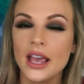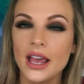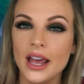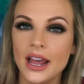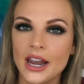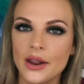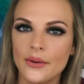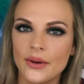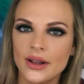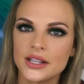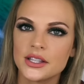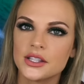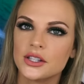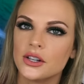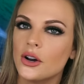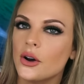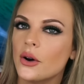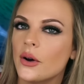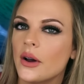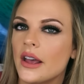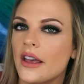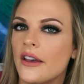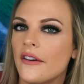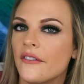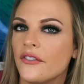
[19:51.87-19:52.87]
Anyway,
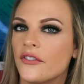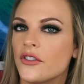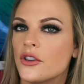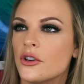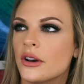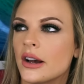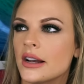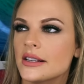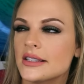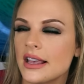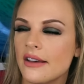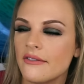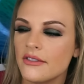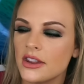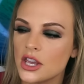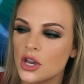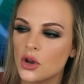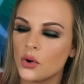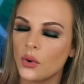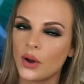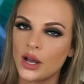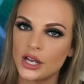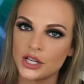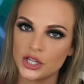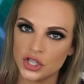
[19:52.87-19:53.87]
so if you guys have any
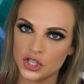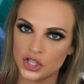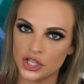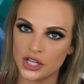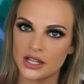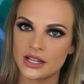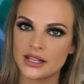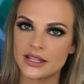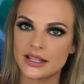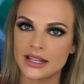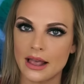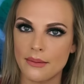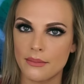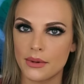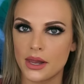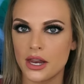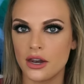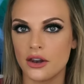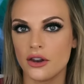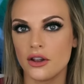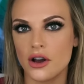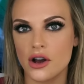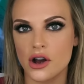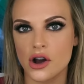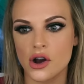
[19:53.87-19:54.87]
questions, let me
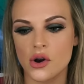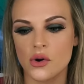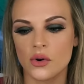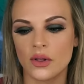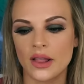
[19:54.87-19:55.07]
know.